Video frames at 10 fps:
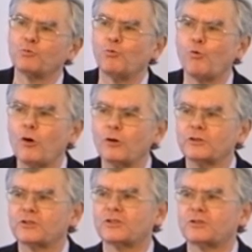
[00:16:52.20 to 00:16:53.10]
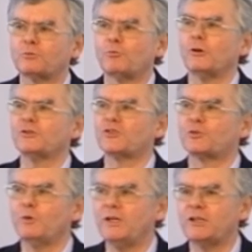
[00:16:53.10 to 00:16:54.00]
what
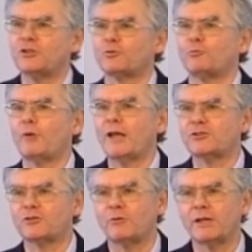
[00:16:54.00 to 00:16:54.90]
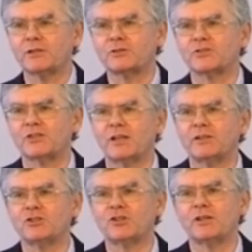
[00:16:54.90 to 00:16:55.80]
Swedish rhetoric does an
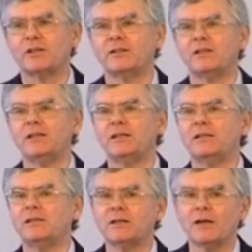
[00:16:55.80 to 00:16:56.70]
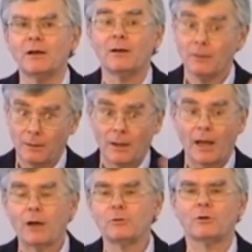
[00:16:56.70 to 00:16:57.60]
engineer need?
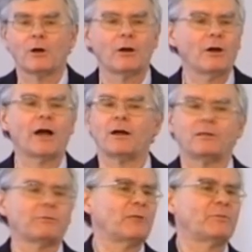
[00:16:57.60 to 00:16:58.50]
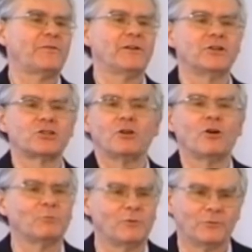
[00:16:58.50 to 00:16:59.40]
I'll be finished
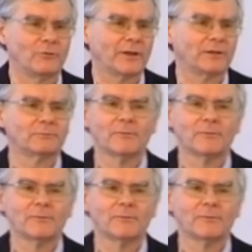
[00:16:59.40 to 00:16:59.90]
long before that.